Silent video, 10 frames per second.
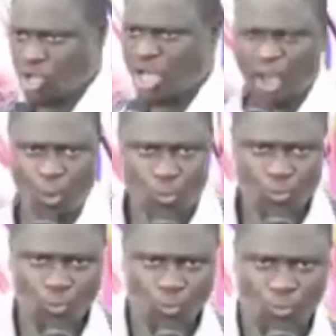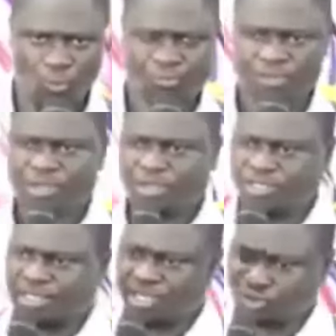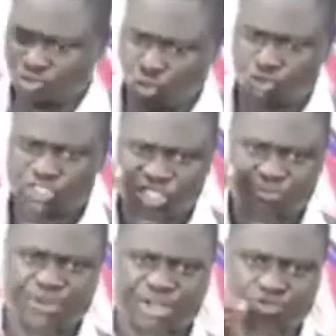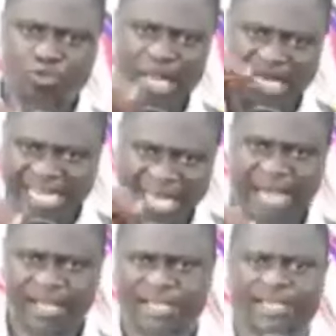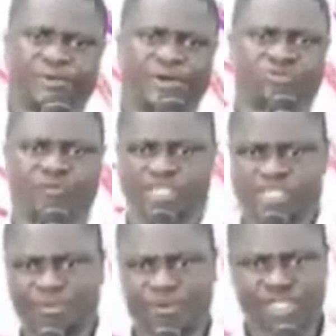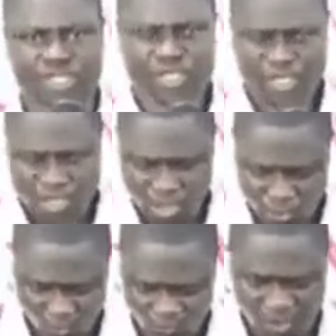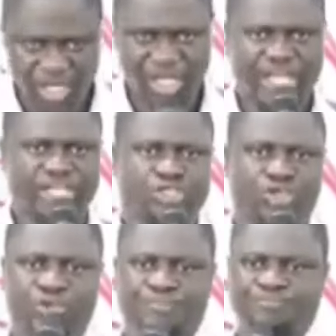el hum humo, and there is no spiritual leader in the realms of the spirit over the nation.